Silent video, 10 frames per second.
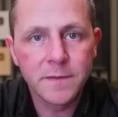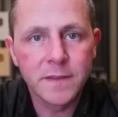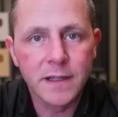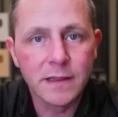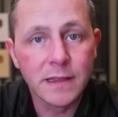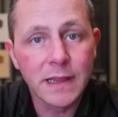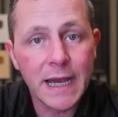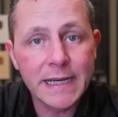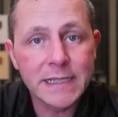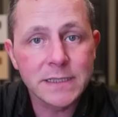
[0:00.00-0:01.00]
The
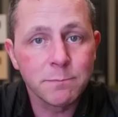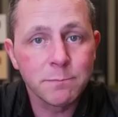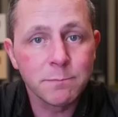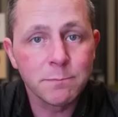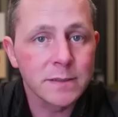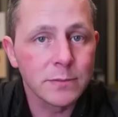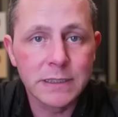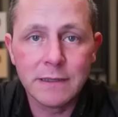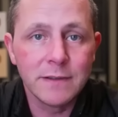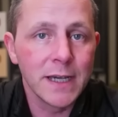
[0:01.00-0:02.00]
lightest possible
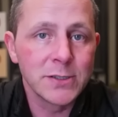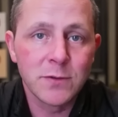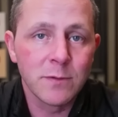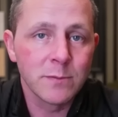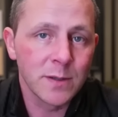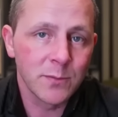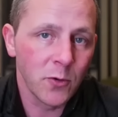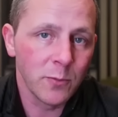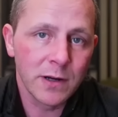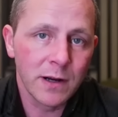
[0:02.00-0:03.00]
deviation from some
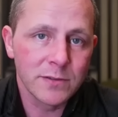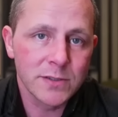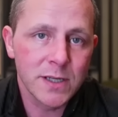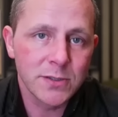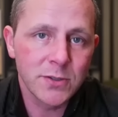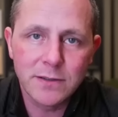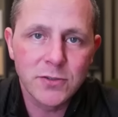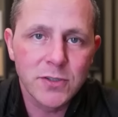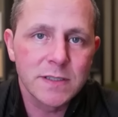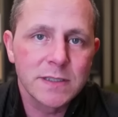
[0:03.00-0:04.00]
normal conversation. You're
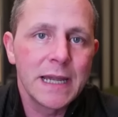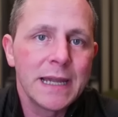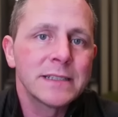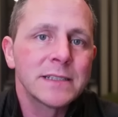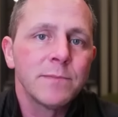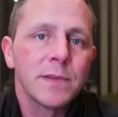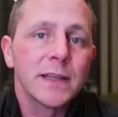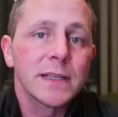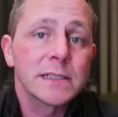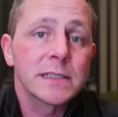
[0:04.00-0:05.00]
just saying something
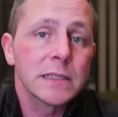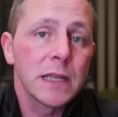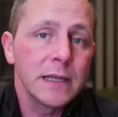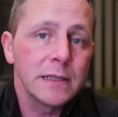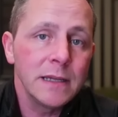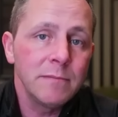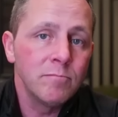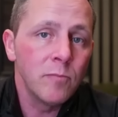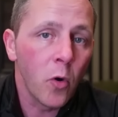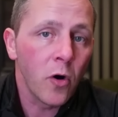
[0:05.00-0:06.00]
that's slightly
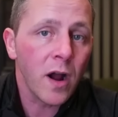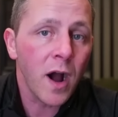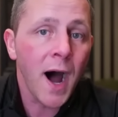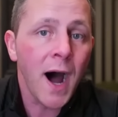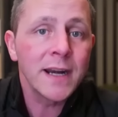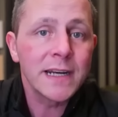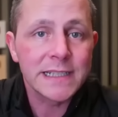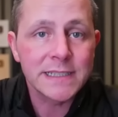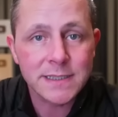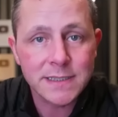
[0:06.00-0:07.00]
more
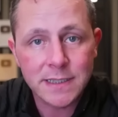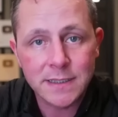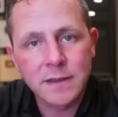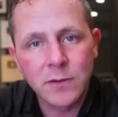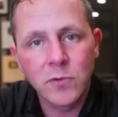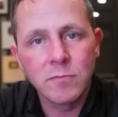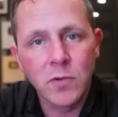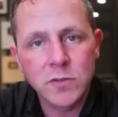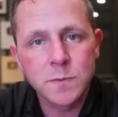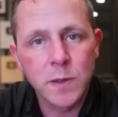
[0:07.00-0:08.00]
honest than what
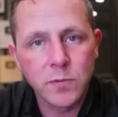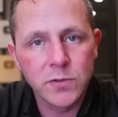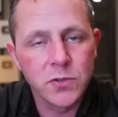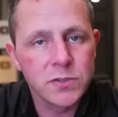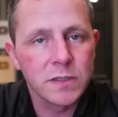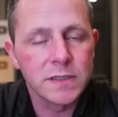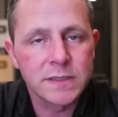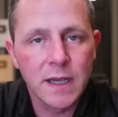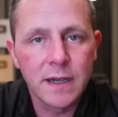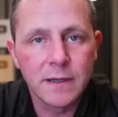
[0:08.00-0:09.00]
most people usually
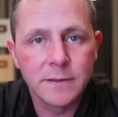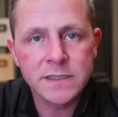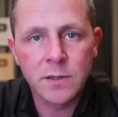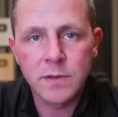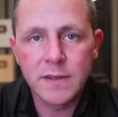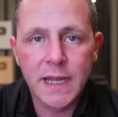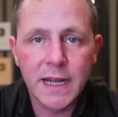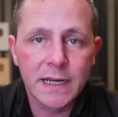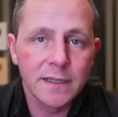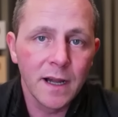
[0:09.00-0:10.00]
say. Something
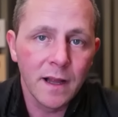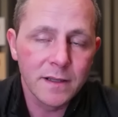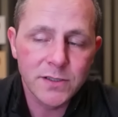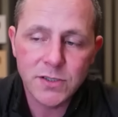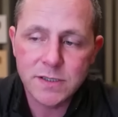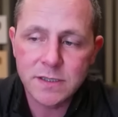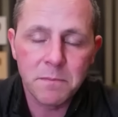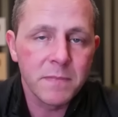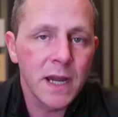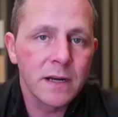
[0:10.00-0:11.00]
that acknowledges
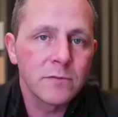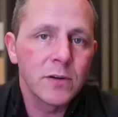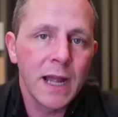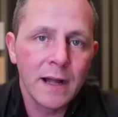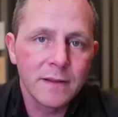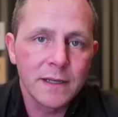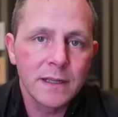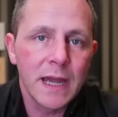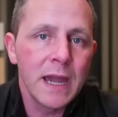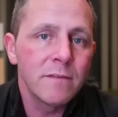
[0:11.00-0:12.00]
some kind of
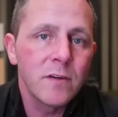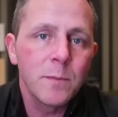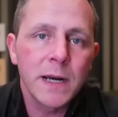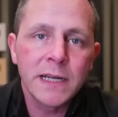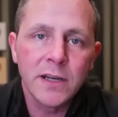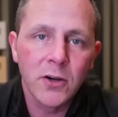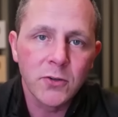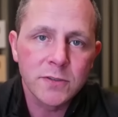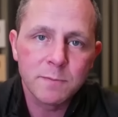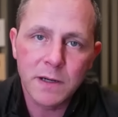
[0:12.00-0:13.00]
reality everybody
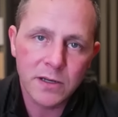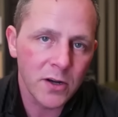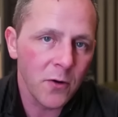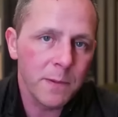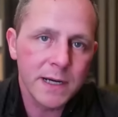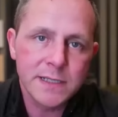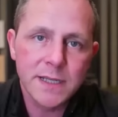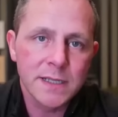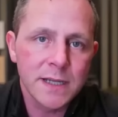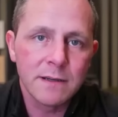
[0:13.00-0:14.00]
knows, but nobody
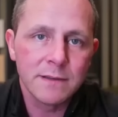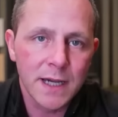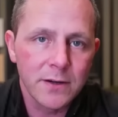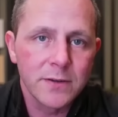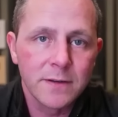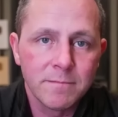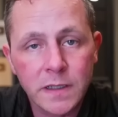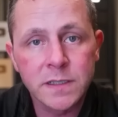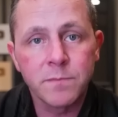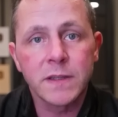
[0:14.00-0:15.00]
says out loud.
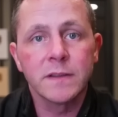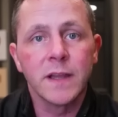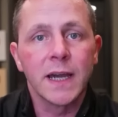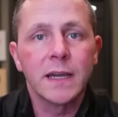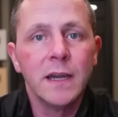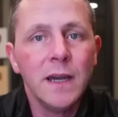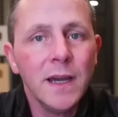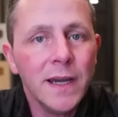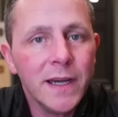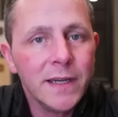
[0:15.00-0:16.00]
Something like,
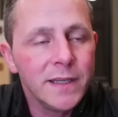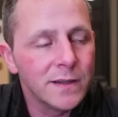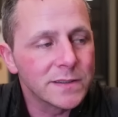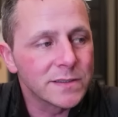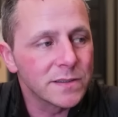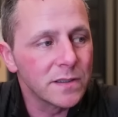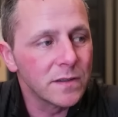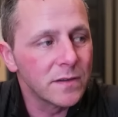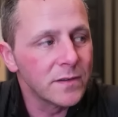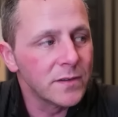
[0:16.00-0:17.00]
it's
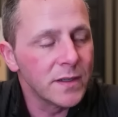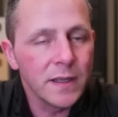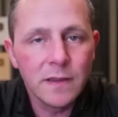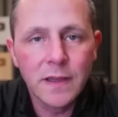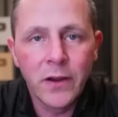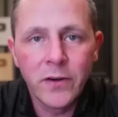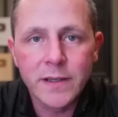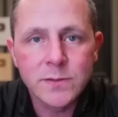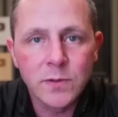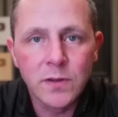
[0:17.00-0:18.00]

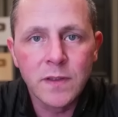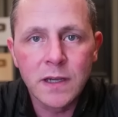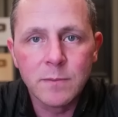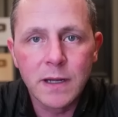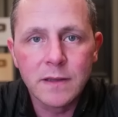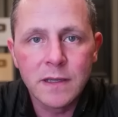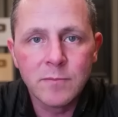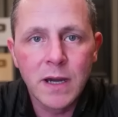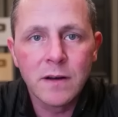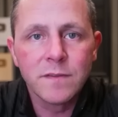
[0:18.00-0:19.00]
hilarious when you think about it, the
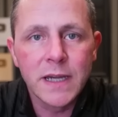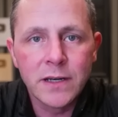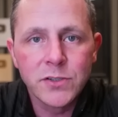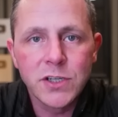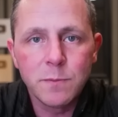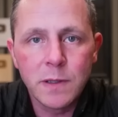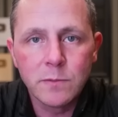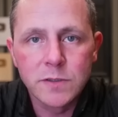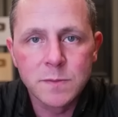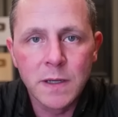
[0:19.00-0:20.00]
amount of energy
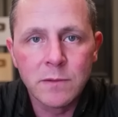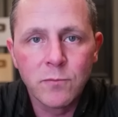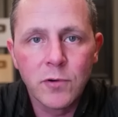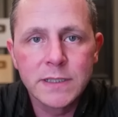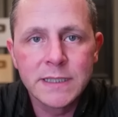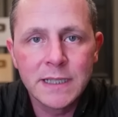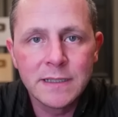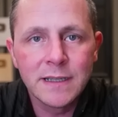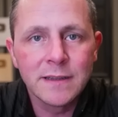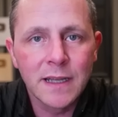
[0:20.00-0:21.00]
people spend
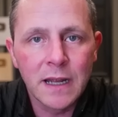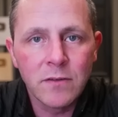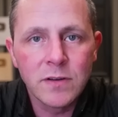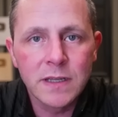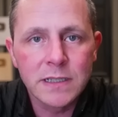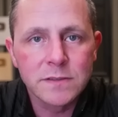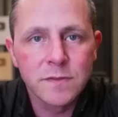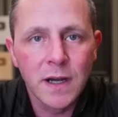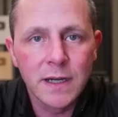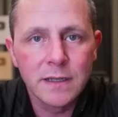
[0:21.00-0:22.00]
pretending that everything is
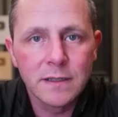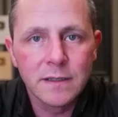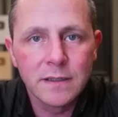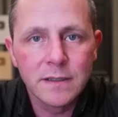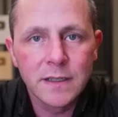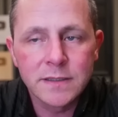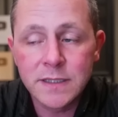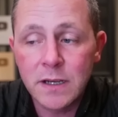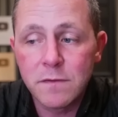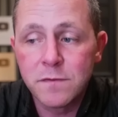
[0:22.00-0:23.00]
fine. It's
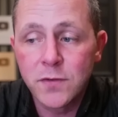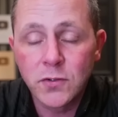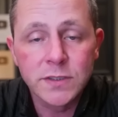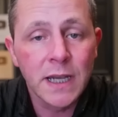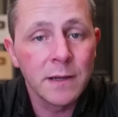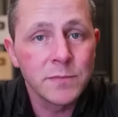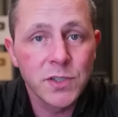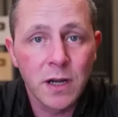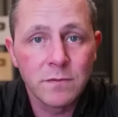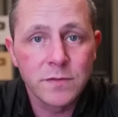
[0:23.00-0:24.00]
like a full-time
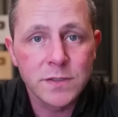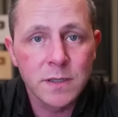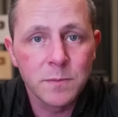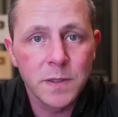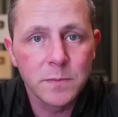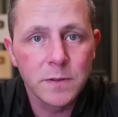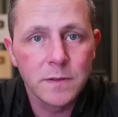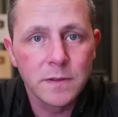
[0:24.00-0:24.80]
job for some people.